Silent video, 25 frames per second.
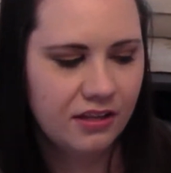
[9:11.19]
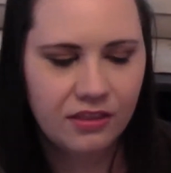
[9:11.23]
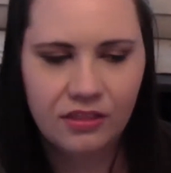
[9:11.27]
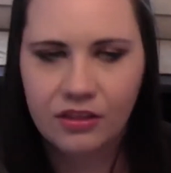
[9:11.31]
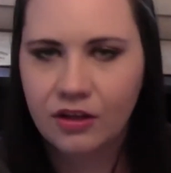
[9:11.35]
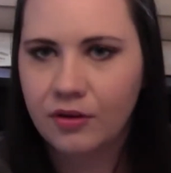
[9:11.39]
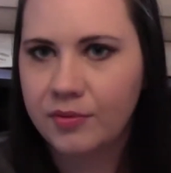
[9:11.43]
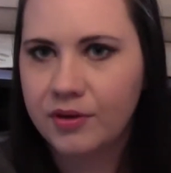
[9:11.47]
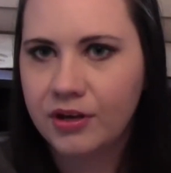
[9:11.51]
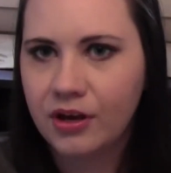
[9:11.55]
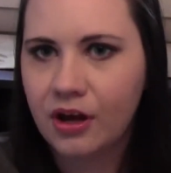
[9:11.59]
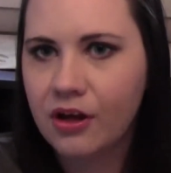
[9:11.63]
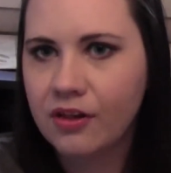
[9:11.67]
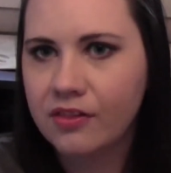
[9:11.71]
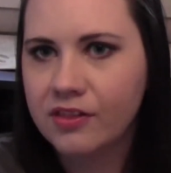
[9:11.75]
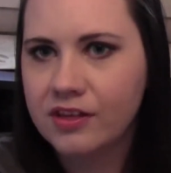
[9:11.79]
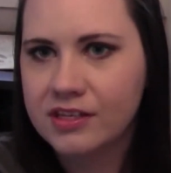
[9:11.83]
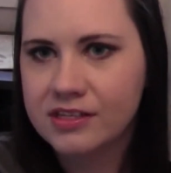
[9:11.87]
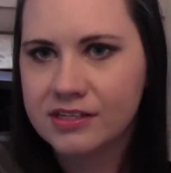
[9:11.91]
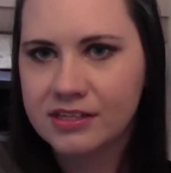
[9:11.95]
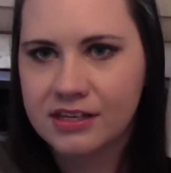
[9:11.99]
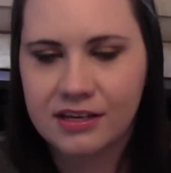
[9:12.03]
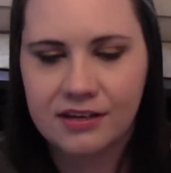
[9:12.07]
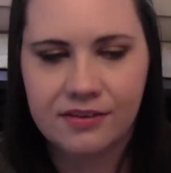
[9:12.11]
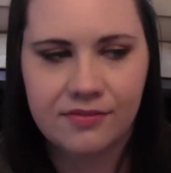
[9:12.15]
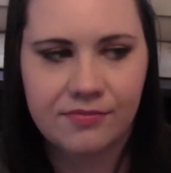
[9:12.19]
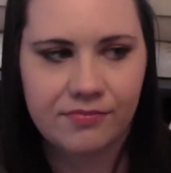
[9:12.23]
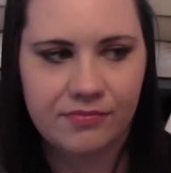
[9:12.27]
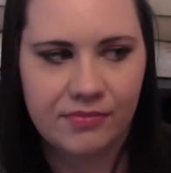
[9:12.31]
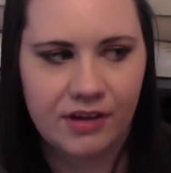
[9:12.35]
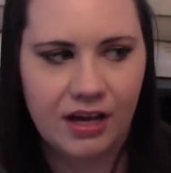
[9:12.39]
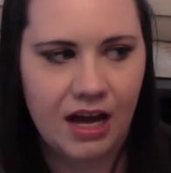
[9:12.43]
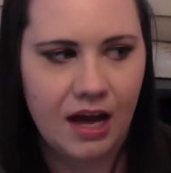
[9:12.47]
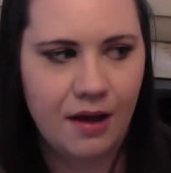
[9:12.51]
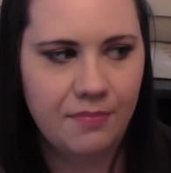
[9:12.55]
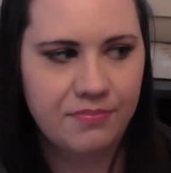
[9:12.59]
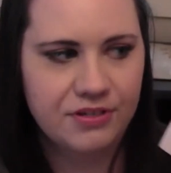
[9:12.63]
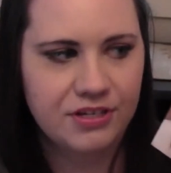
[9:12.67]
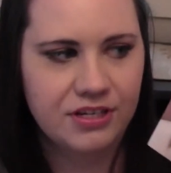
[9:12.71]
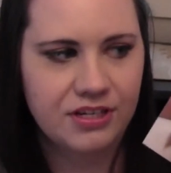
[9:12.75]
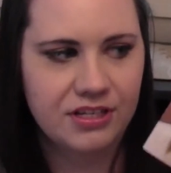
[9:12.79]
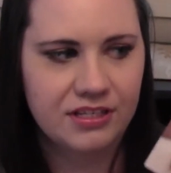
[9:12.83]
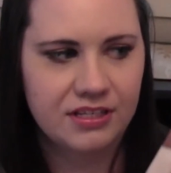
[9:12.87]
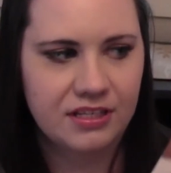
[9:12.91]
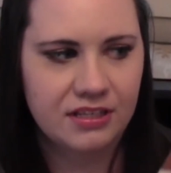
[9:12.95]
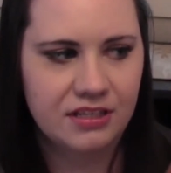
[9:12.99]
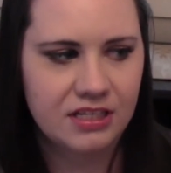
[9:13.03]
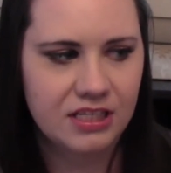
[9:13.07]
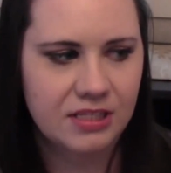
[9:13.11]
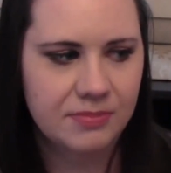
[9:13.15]
there'll be all these like
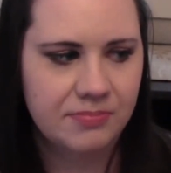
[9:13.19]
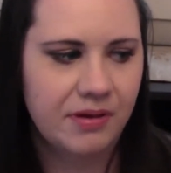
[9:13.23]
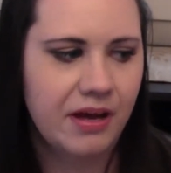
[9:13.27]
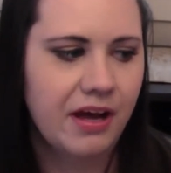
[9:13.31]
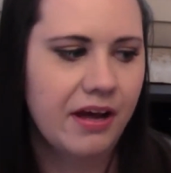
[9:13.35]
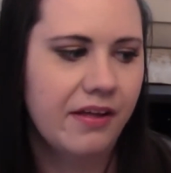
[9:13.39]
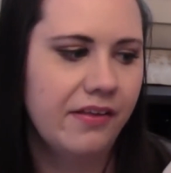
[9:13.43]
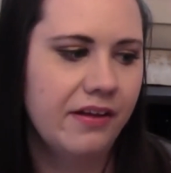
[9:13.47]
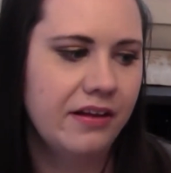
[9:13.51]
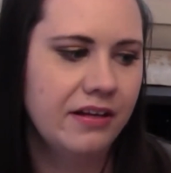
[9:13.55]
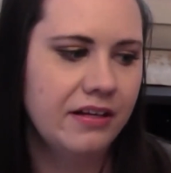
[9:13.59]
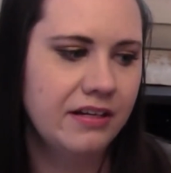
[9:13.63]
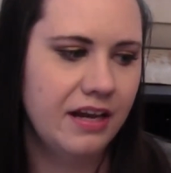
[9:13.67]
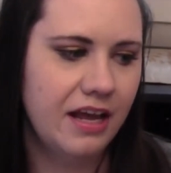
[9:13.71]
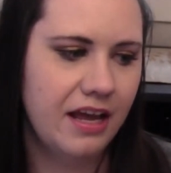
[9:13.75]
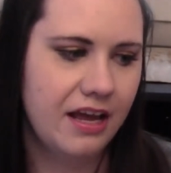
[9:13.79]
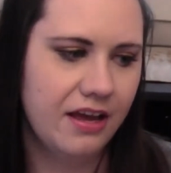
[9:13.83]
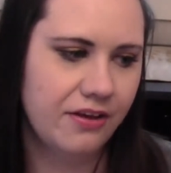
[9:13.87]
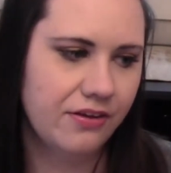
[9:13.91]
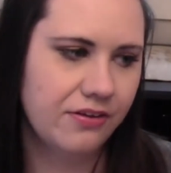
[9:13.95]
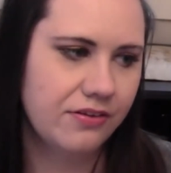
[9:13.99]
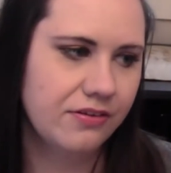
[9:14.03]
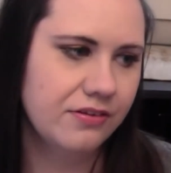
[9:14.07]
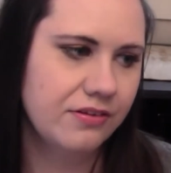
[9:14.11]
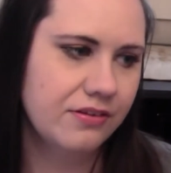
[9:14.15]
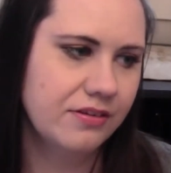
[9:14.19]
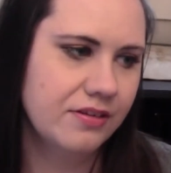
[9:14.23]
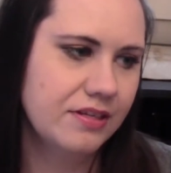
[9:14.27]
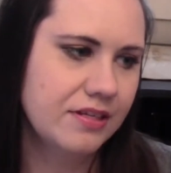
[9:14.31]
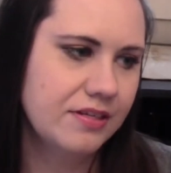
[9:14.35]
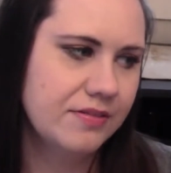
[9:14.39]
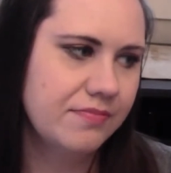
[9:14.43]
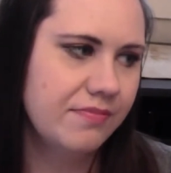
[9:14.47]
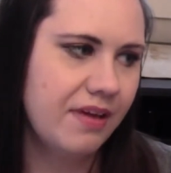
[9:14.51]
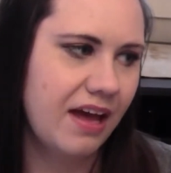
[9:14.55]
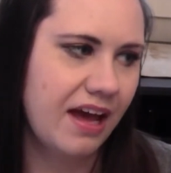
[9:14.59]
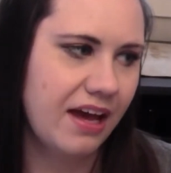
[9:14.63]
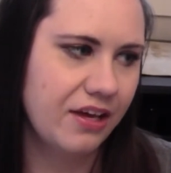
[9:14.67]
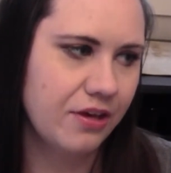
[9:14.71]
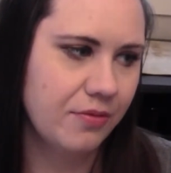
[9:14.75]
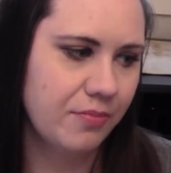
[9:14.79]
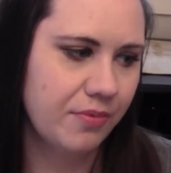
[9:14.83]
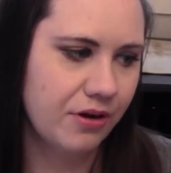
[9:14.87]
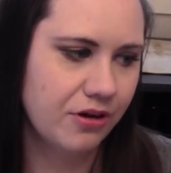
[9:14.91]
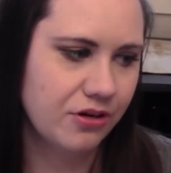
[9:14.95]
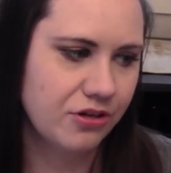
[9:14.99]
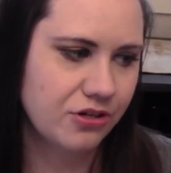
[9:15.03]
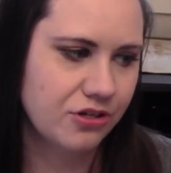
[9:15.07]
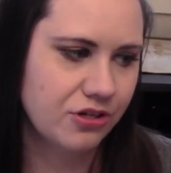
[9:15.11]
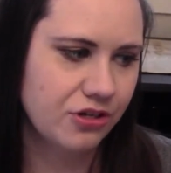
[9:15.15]
options in the spa, like nails,
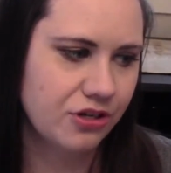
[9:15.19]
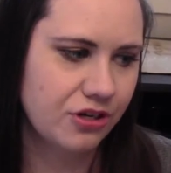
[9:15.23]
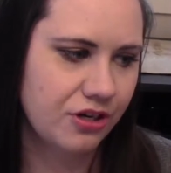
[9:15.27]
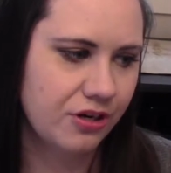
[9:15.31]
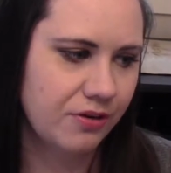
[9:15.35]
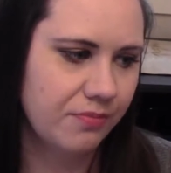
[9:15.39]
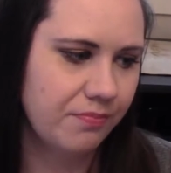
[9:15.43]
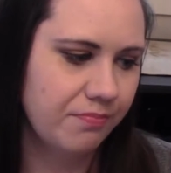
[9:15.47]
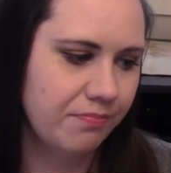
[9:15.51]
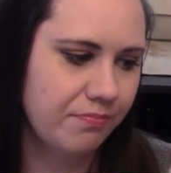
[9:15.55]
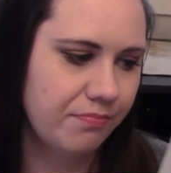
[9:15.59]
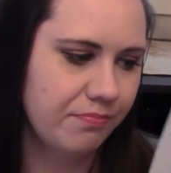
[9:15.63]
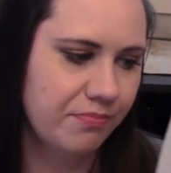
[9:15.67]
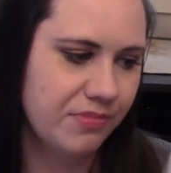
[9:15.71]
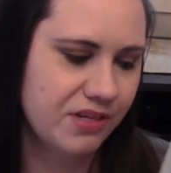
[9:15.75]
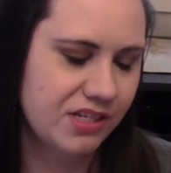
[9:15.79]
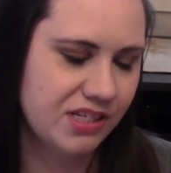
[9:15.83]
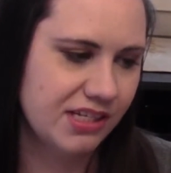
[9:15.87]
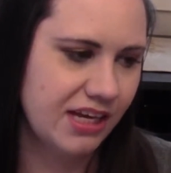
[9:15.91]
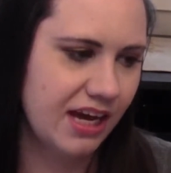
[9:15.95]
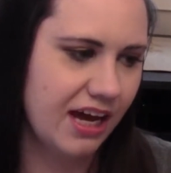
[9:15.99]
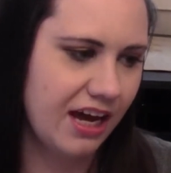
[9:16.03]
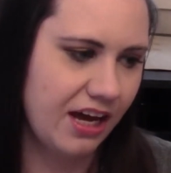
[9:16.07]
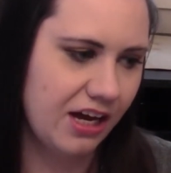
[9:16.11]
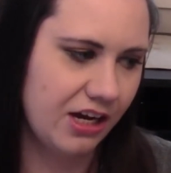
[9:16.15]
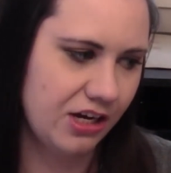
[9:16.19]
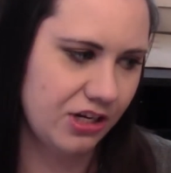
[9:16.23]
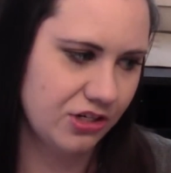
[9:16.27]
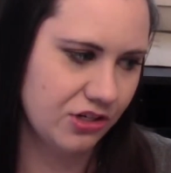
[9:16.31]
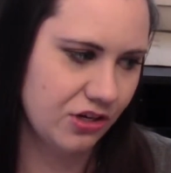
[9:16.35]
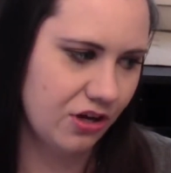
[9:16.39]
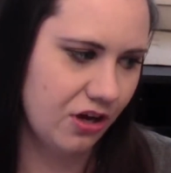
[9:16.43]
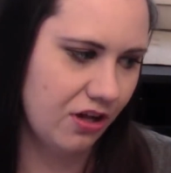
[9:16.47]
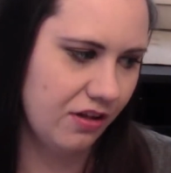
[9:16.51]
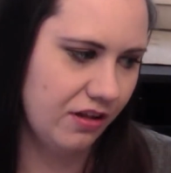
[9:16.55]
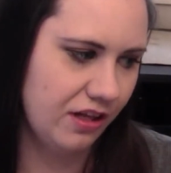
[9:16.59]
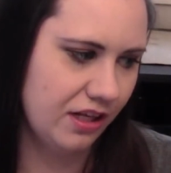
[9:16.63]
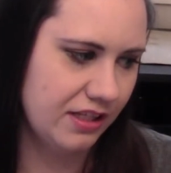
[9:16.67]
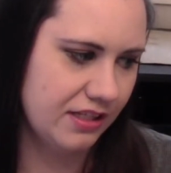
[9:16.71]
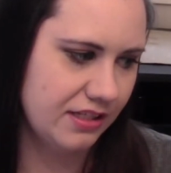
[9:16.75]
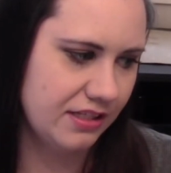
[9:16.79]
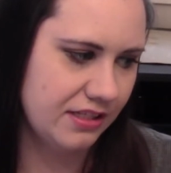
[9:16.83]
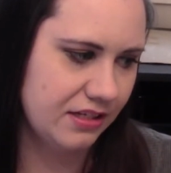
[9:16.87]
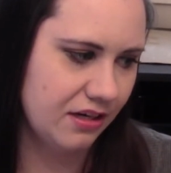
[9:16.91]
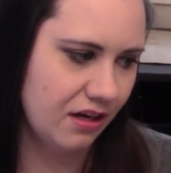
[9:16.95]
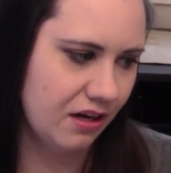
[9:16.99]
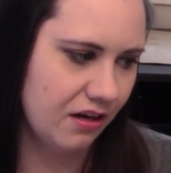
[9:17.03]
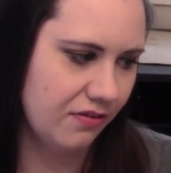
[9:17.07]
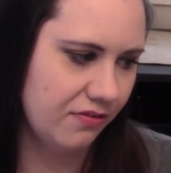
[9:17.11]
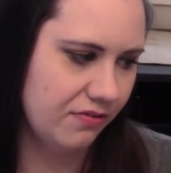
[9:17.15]
acupuncture, massage, all that
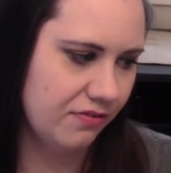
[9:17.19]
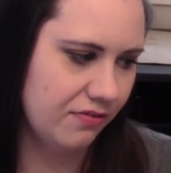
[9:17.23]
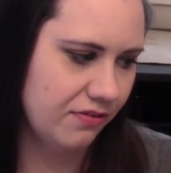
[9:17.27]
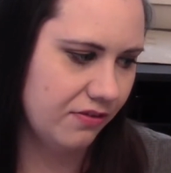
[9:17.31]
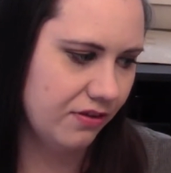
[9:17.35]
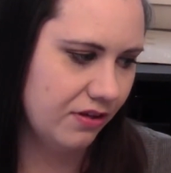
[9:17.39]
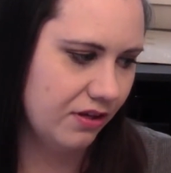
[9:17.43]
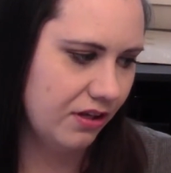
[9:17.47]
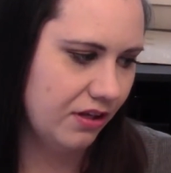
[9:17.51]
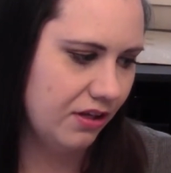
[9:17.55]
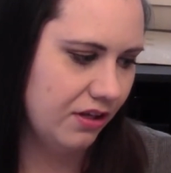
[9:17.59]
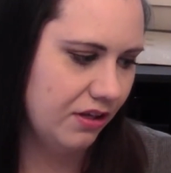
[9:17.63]
stuff,